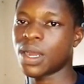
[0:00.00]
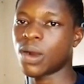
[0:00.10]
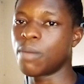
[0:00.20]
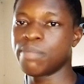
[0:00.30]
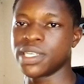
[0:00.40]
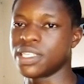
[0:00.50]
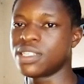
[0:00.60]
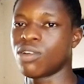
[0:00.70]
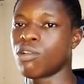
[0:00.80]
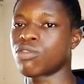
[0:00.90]
company
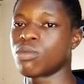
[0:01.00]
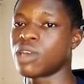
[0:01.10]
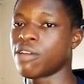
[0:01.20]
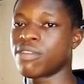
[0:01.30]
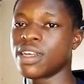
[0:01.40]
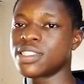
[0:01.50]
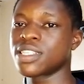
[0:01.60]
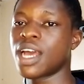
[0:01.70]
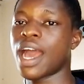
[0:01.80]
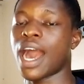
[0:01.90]
or from their
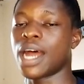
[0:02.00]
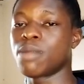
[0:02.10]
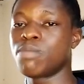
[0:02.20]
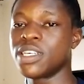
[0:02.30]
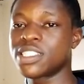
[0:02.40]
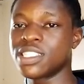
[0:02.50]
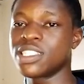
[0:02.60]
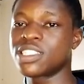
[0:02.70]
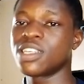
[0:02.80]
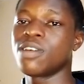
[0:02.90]
friends and paste
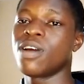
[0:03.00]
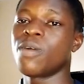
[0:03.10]
it